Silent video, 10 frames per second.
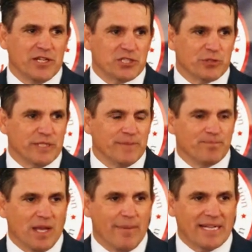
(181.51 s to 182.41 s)
ministry
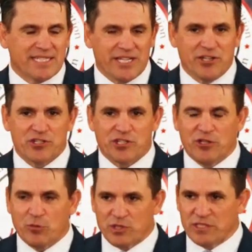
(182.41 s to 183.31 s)
about 10 years
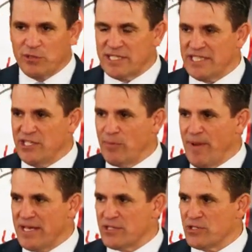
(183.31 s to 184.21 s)
ago that we're still the senior
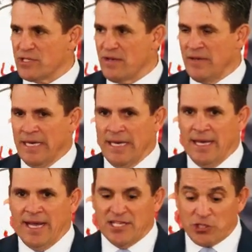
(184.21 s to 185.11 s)
pastors of.
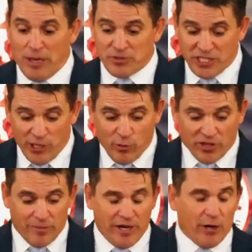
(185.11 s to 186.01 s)
And so I'm sharing
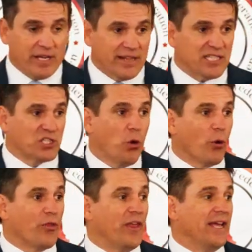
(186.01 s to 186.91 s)
with America this
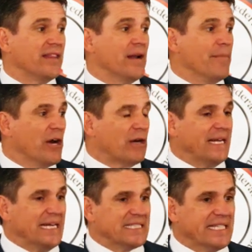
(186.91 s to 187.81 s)
core thing that
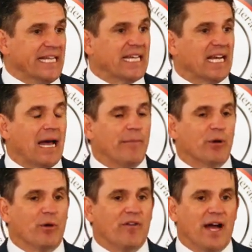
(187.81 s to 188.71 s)
America needs an
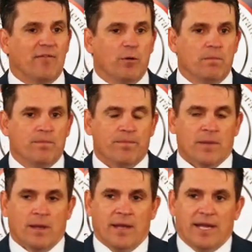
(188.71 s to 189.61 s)
economic revival,
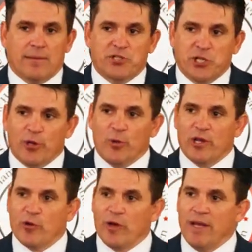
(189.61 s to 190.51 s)
and I'm sure you
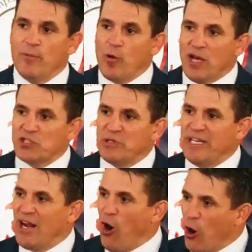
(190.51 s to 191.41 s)
would agree, but we also
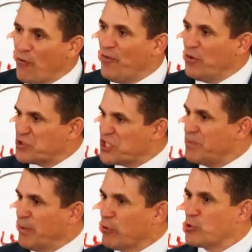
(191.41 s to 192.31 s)
need a heartfelt
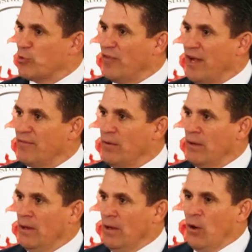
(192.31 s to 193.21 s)
spiritual revival.
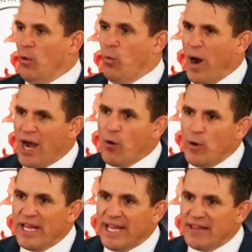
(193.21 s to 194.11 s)
Why are
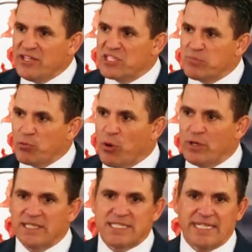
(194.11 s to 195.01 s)
we in this
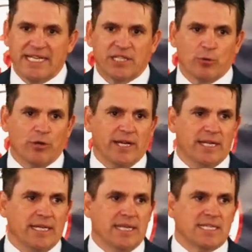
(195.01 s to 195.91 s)
broken state that we're
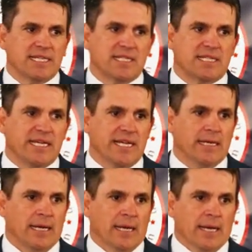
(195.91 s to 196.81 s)
in? And This
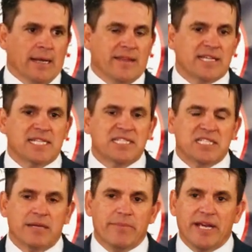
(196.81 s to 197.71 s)
is,
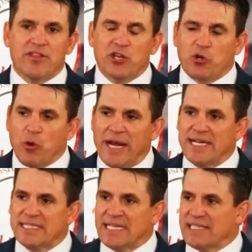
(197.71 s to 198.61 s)
to me, the
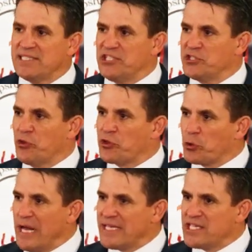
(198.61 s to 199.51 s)
greatest existential
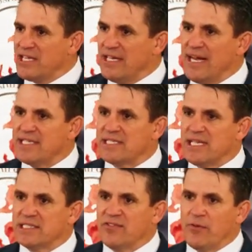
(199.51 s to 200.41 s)
threat to the United
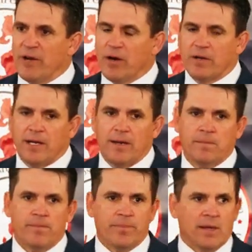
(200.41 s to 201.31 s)
States of
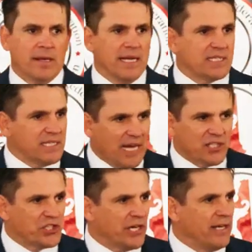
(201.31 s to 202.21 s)
America. It's
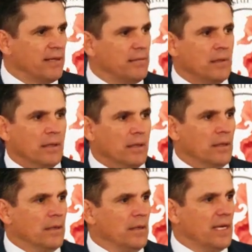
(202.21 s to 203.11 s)
not China.
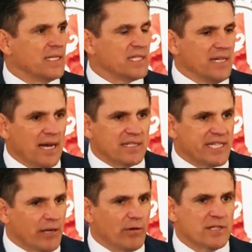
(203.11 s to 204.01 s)
It's not
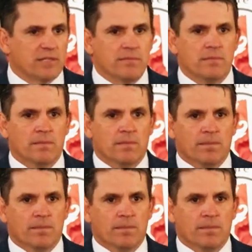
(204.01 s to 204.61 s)
terrorism.